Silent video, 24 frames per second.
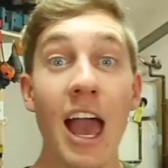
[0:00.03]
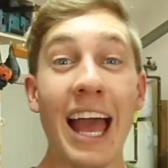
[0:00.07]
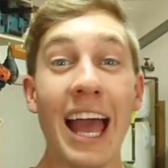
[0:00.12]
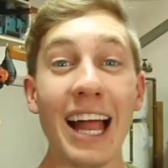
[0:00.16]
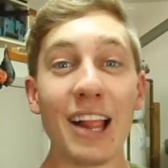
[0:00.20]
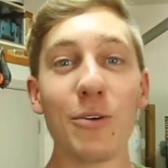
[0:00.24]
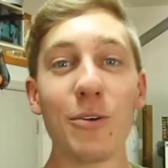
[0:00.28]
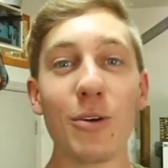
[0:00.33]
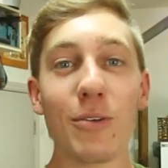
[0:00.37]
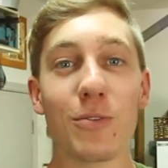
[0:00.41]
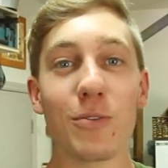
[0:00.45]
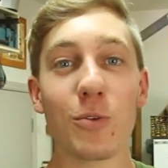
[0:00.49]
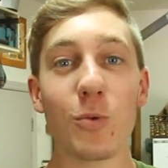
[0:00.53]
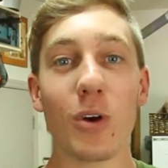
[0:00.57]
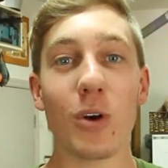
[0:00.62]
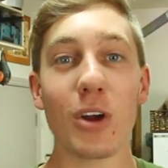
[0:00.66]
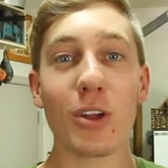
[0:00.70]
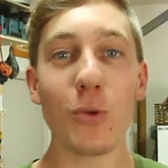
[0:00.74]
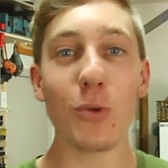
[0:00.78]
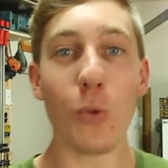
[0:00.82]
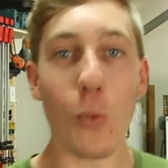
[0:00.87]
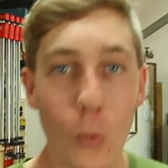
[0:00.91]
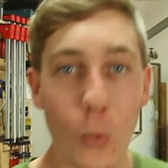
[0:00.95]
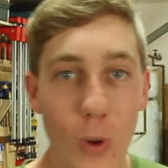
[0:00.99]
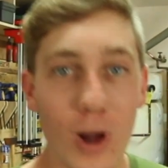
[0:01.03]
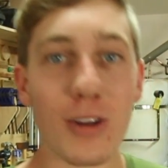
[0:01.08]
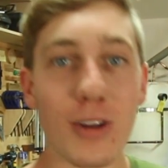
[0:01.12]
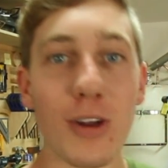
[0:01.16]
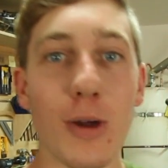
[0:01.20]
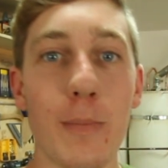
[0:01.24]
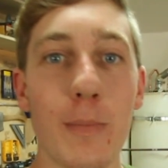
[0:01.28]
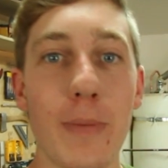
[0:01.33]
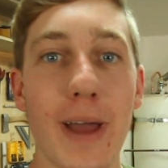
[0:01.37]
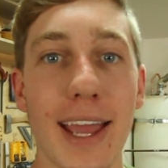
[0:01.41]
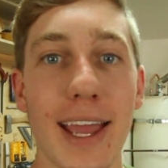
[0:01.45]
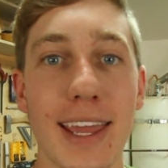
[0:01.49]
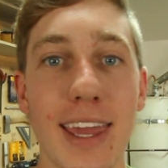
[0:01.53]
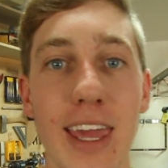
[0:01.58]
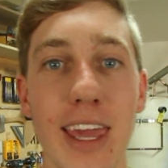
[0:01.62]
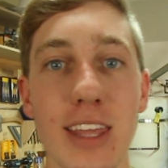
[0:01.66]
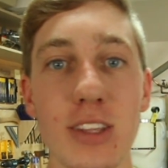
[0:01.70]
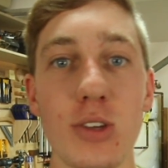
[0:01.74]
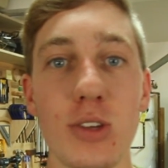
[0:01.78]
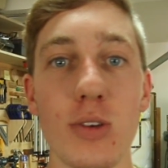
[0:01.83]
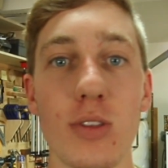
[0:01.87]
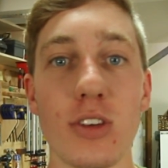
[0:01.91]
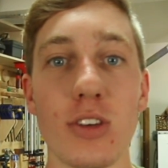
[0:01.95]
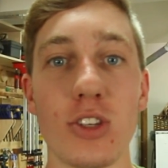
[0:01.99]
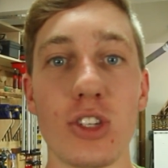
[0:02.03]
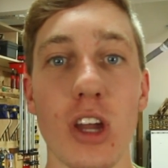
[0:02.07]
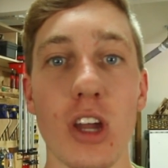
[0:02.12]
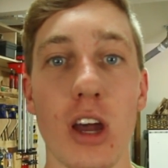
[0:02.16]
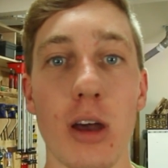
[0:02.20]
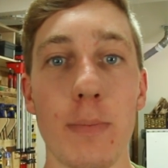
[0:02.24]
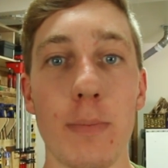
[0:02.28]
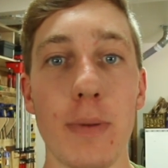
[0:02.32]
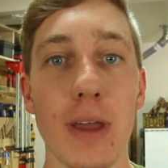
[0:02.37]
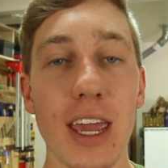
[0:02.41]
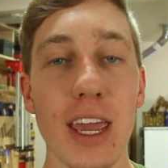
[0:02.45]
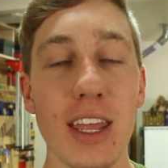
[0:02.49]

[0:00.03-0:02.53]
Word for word: Hello everyone, welcome back into the shop.